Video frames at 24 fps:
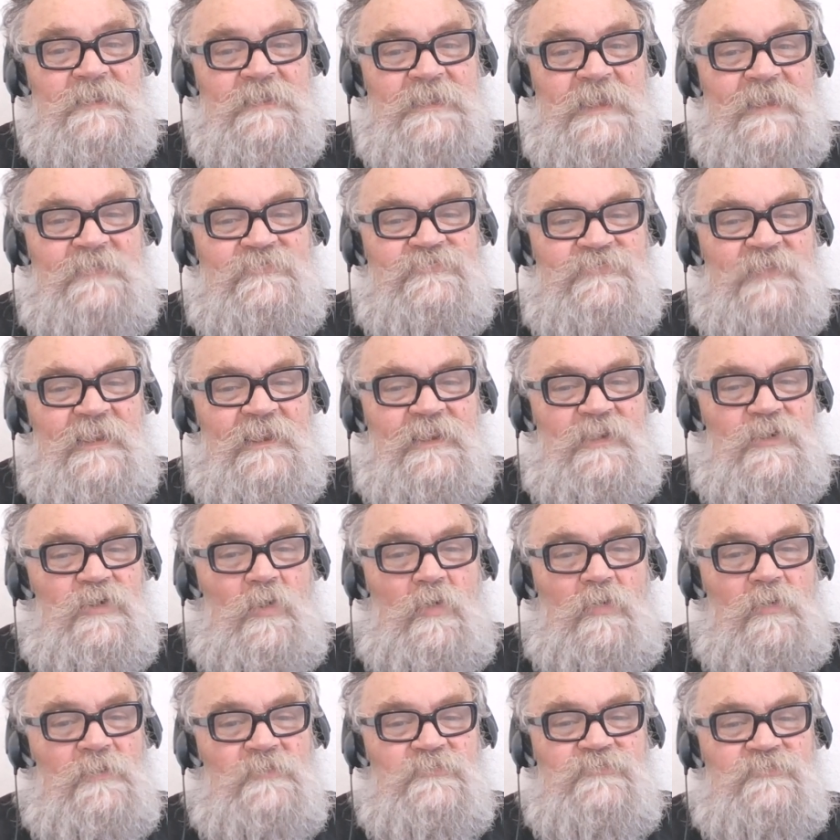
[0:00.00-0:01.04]
Yeah,
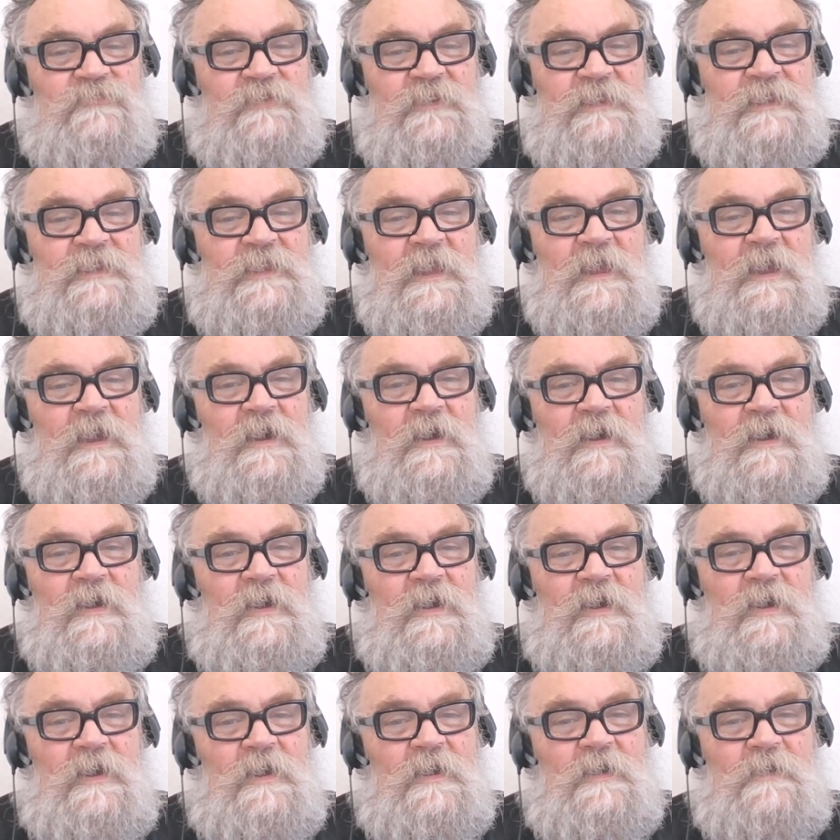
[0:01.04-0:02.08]
selenology,
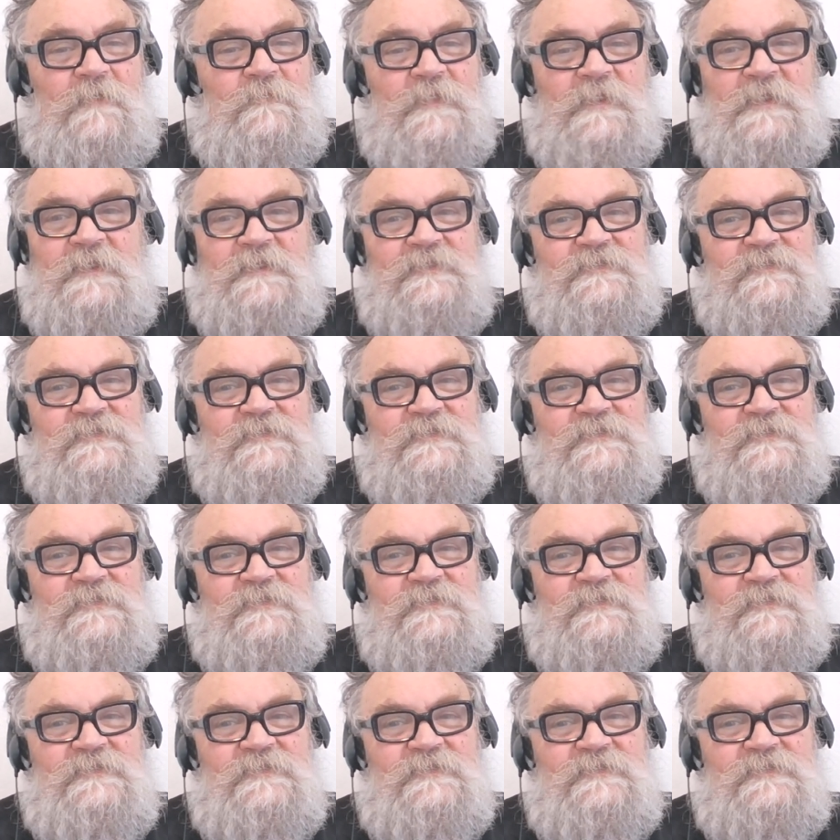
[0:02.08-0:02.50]
um,